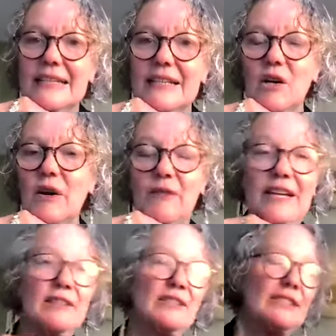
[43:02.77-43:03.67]
You know, if we
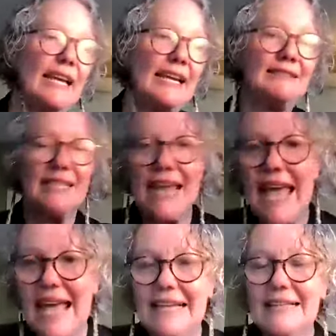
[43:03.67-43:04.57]
could say
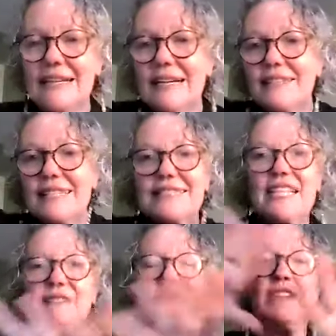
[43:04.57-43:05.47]
today, let's
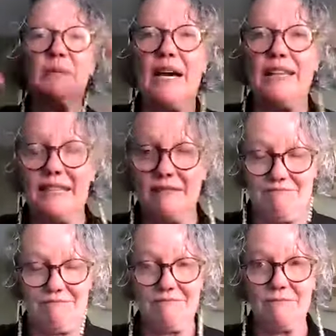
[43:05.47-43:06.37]
give everybody
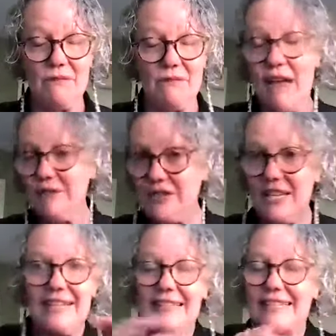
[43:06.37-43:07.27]

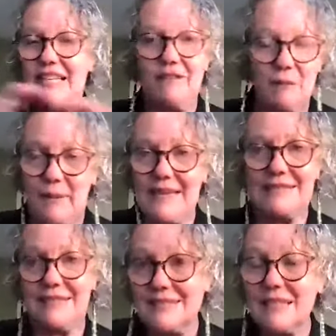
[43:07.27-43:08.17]
everything they need for
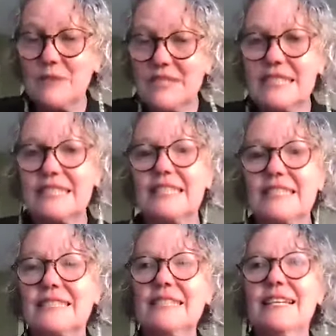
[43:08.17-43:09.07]
basic
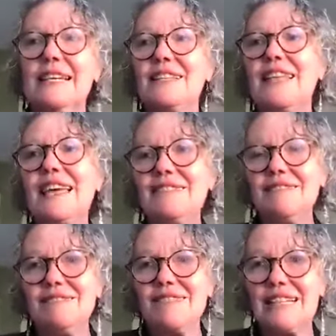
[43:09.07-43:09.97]
subsistence,
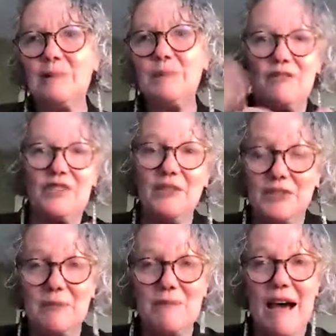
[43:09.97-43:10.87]
then a couple of years
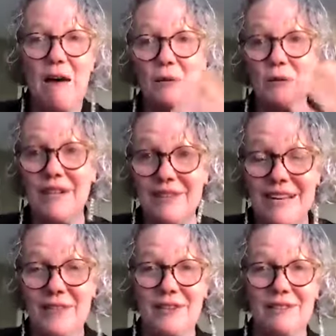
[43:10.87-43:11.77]
from now, we're
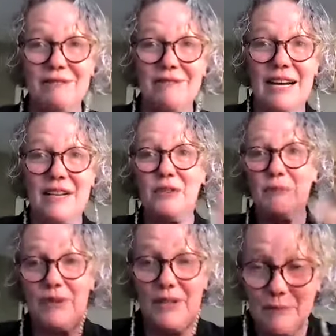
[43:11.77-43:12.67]
another 100
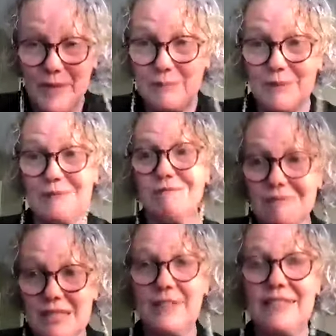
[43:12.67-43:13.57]
million people
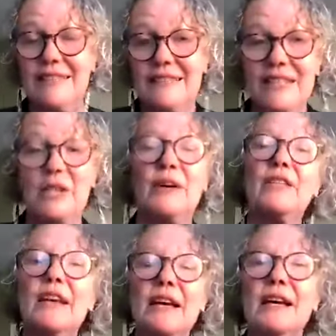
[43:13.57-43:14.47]
that we need to deal
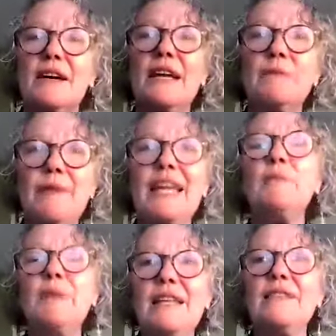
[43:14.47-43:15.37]
with. It may
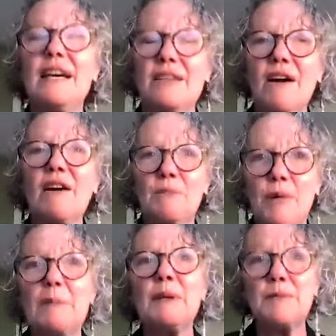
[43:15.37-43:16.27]
be that our
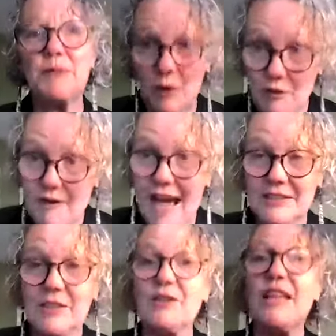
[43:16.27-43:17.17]
problems grow
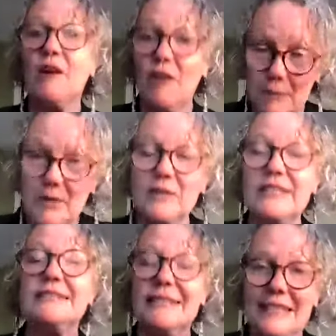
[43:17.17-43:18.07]
faster than our
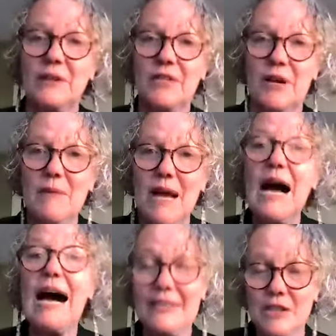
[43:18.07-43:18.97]
ability to deal with them.
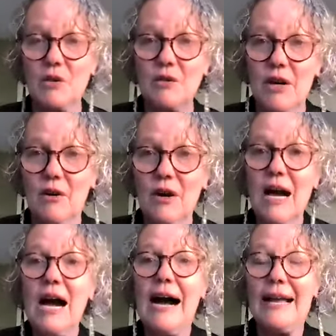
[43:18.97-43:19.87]
I don't know.
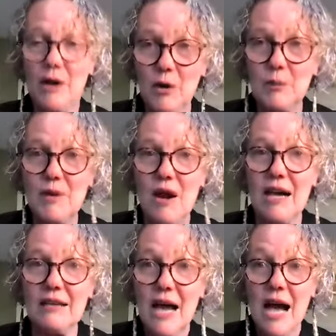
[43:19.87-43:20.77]
I hope
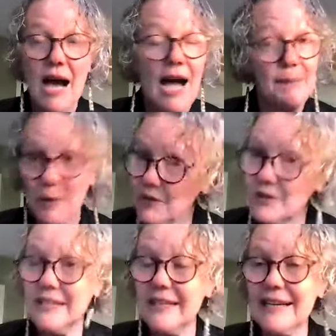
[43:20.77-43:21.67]
not. I
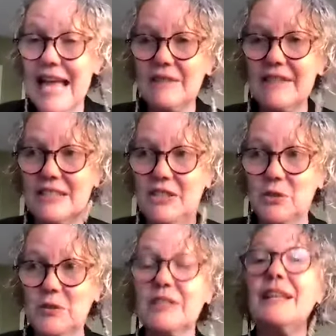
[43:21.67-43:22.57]
personally didn't have any
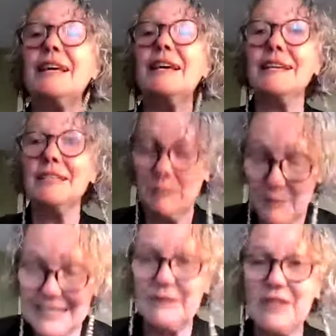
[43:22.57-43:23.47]
children
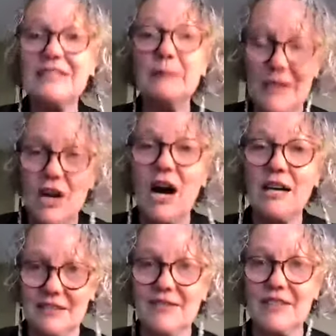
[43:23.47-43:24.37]
specifically
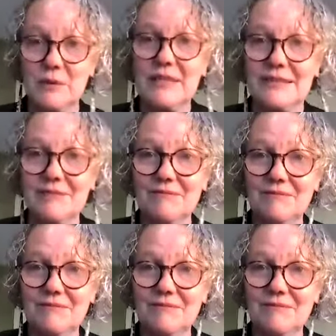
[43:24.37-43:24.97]
because of this reason.